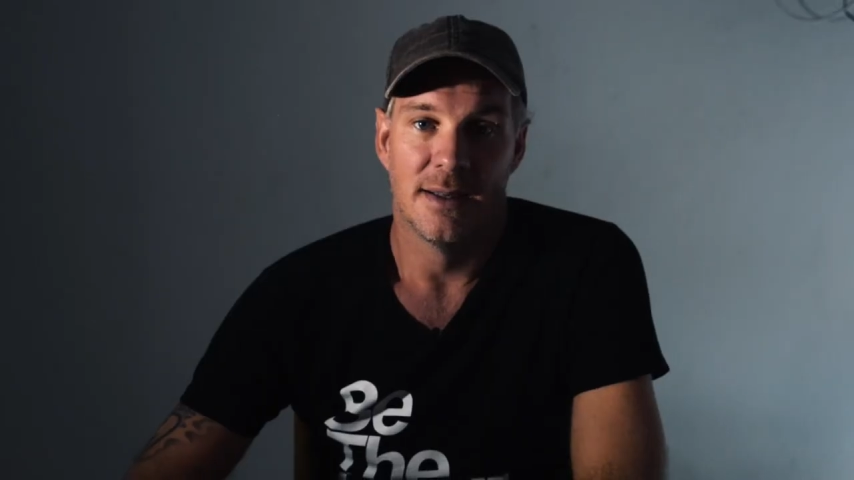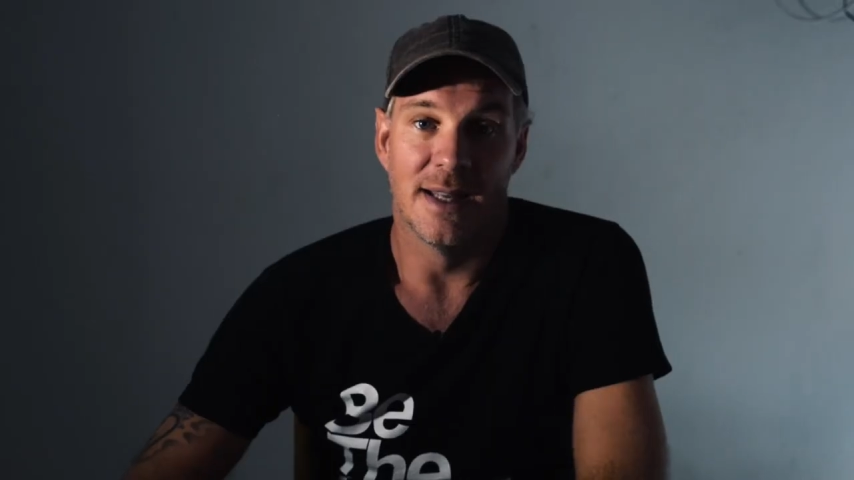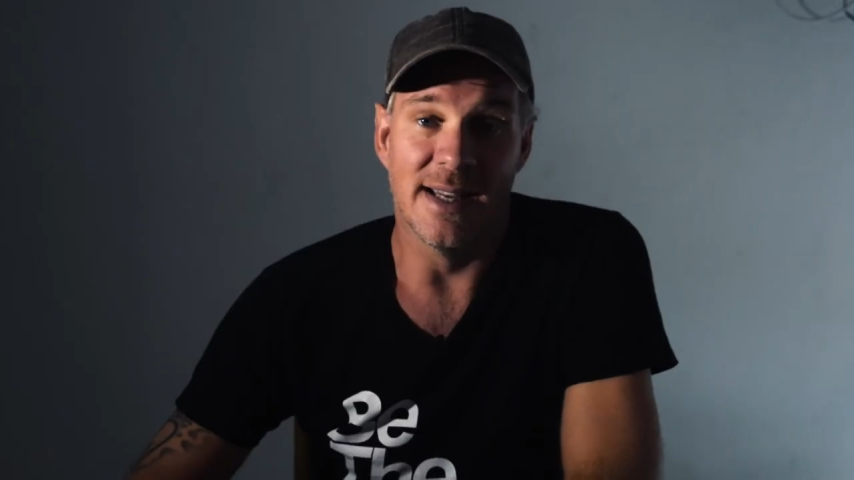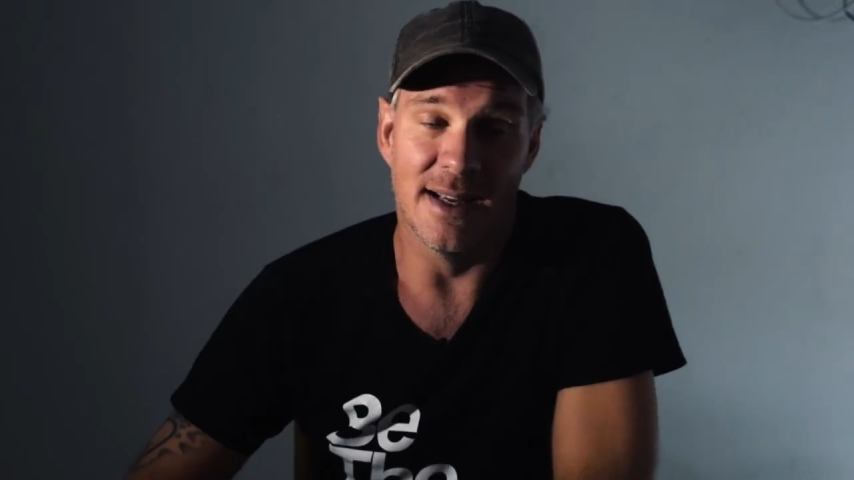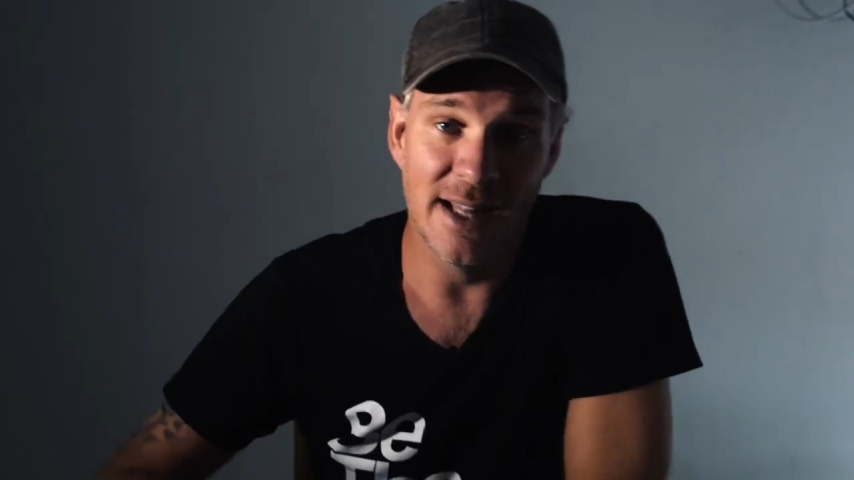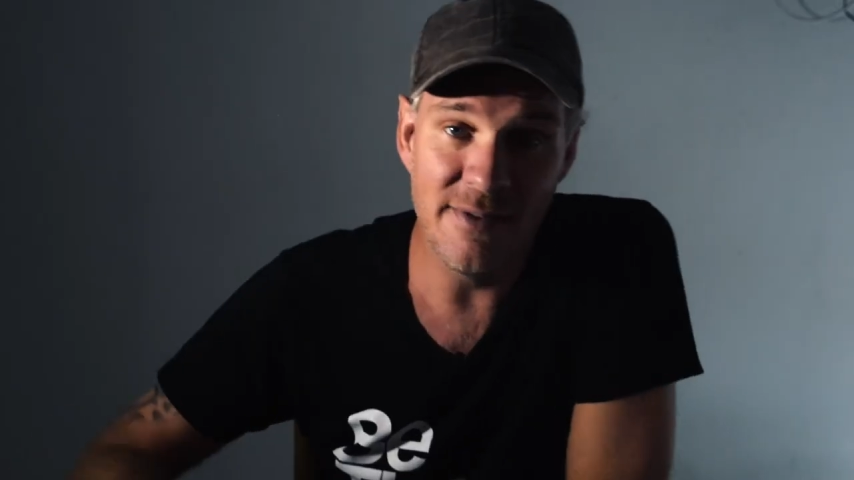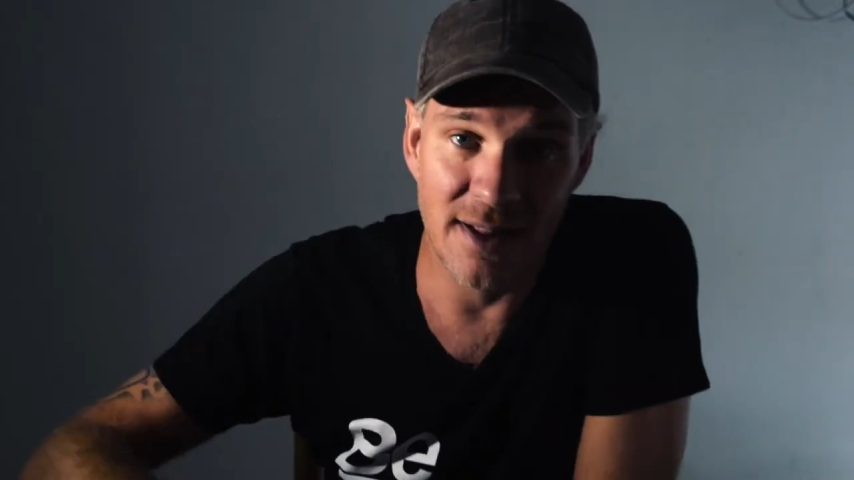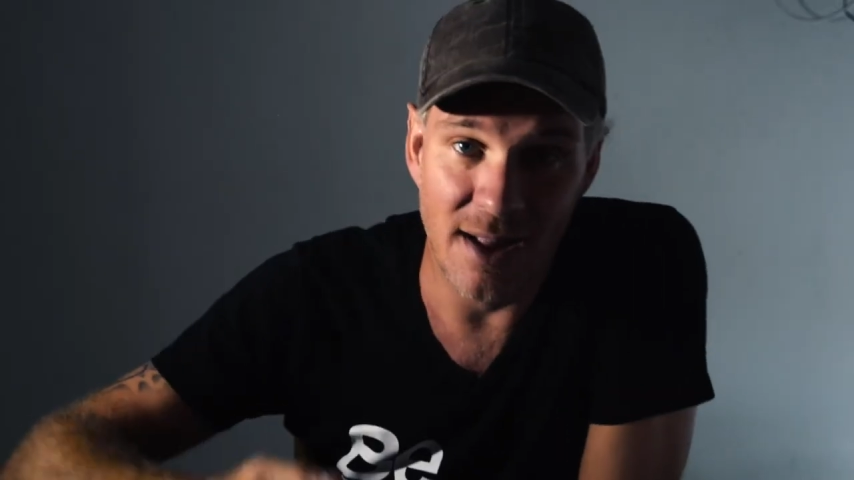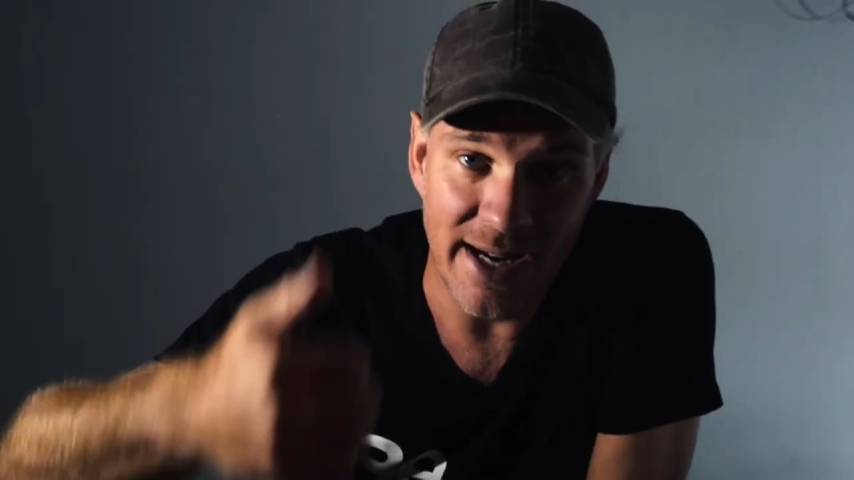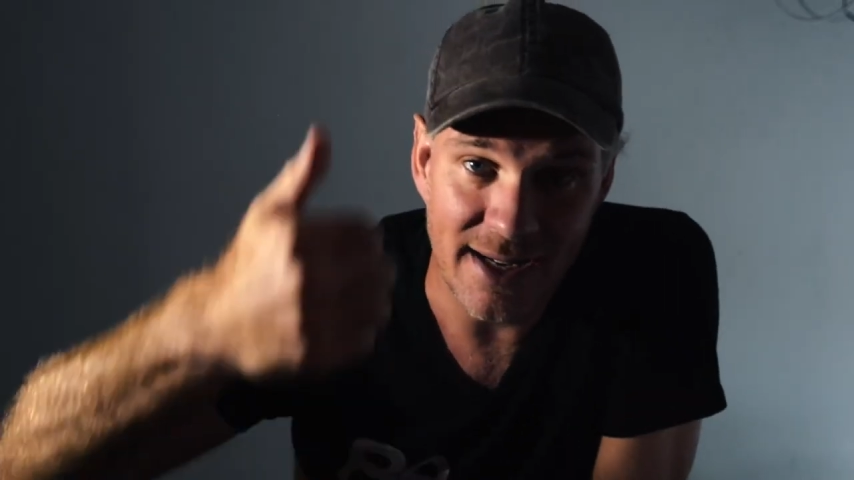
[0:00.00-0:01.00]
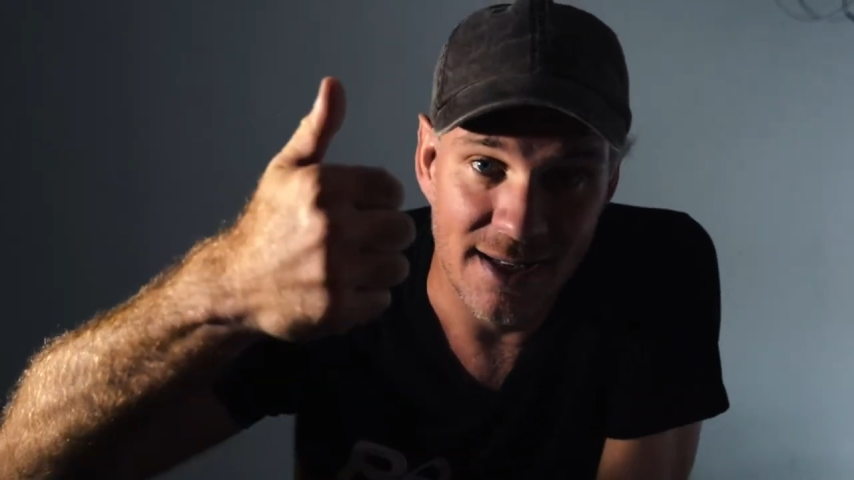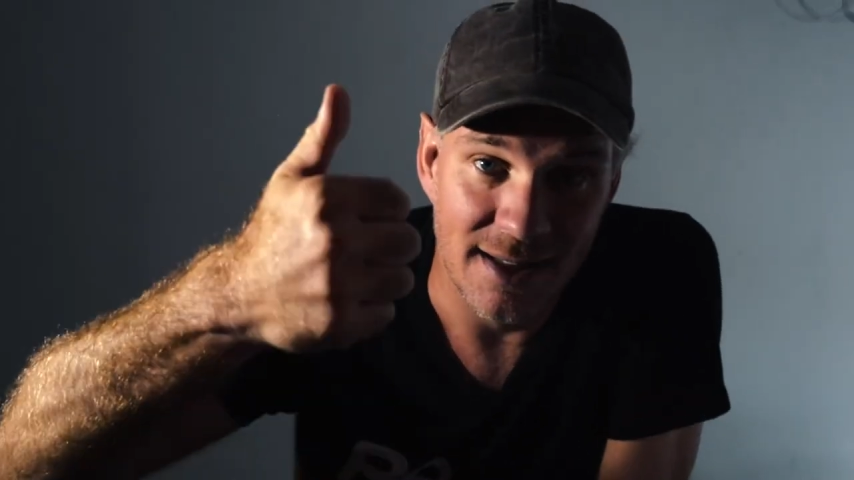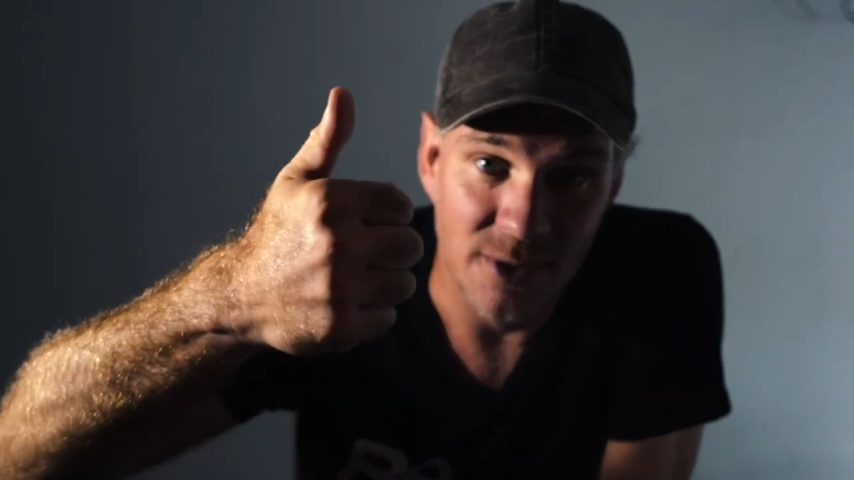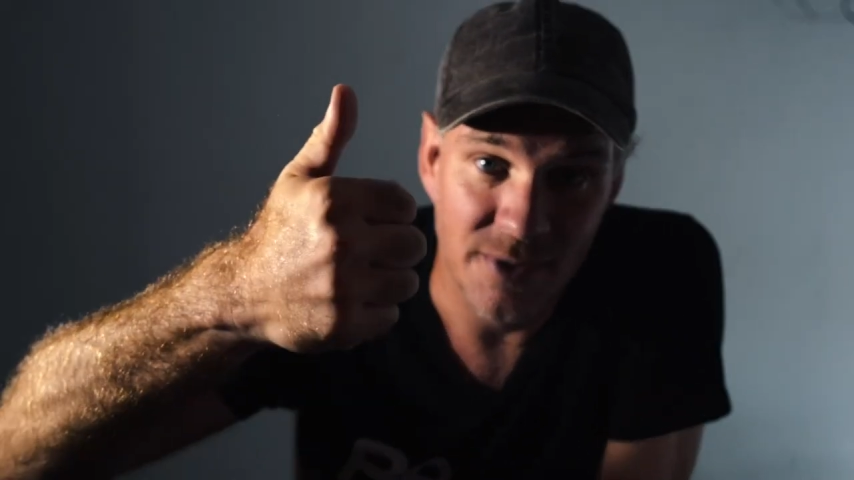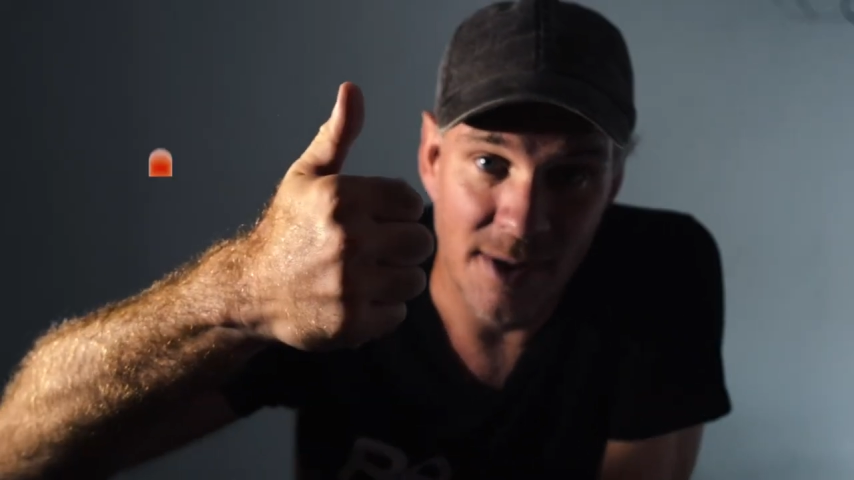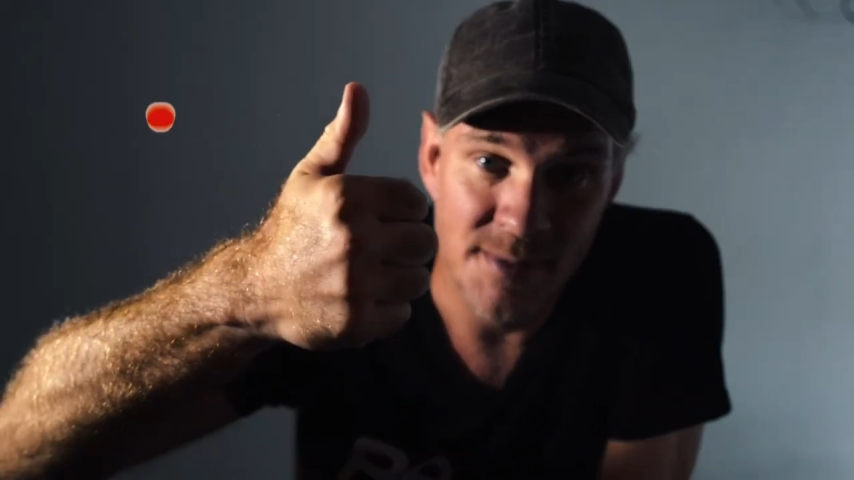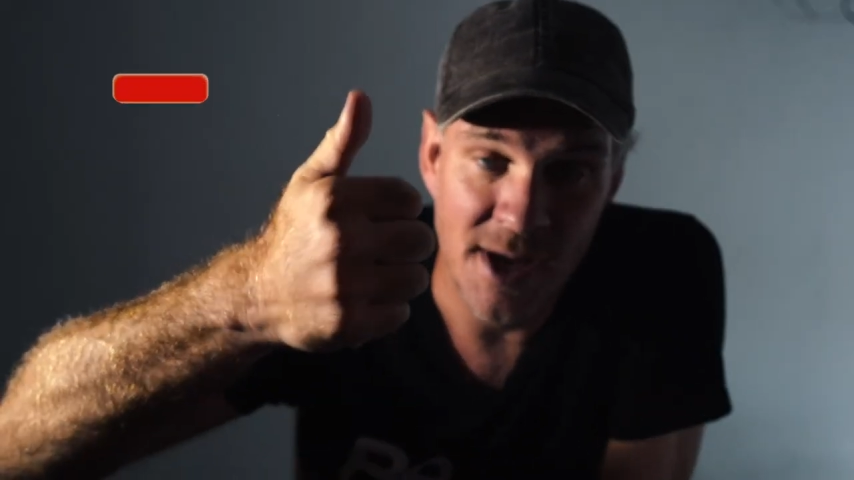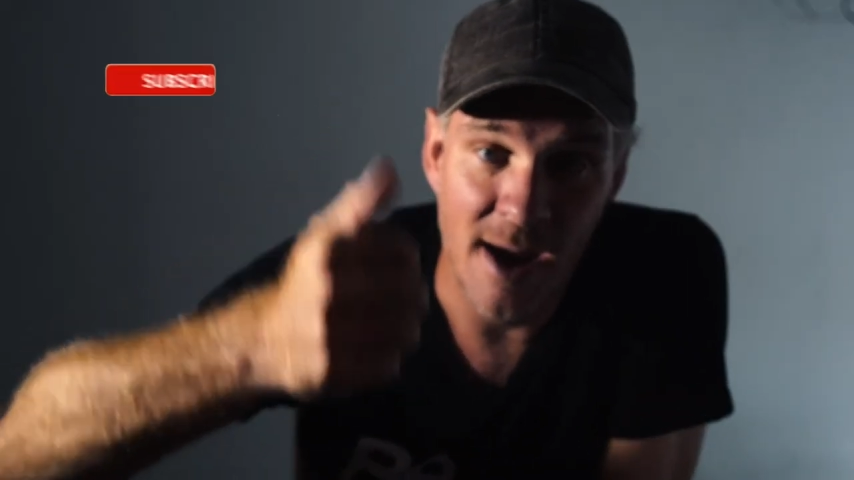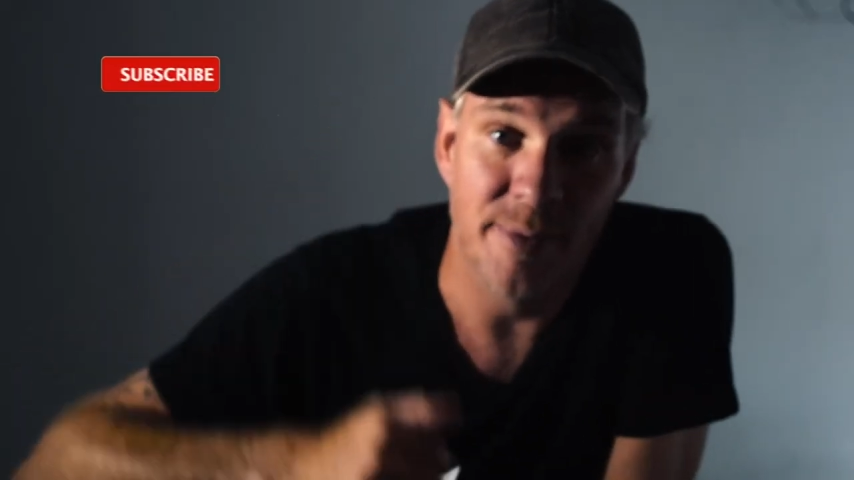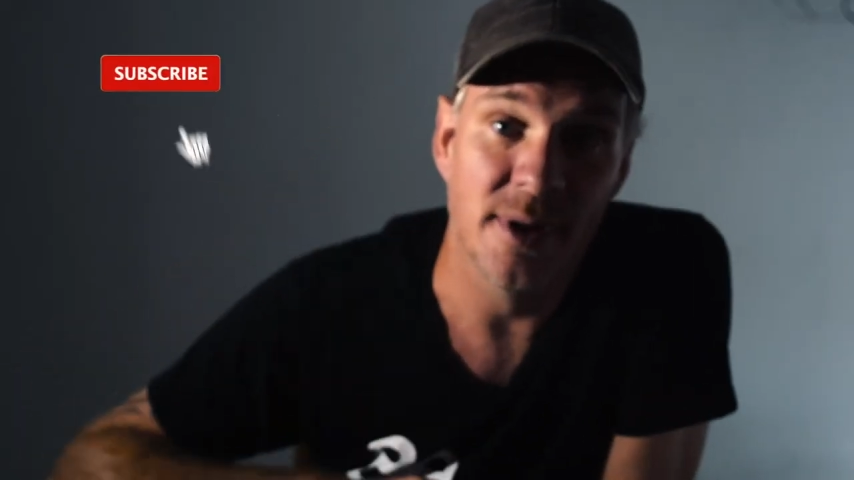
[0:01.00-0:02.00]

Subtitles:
That's it, leave a like, a little thumbs up,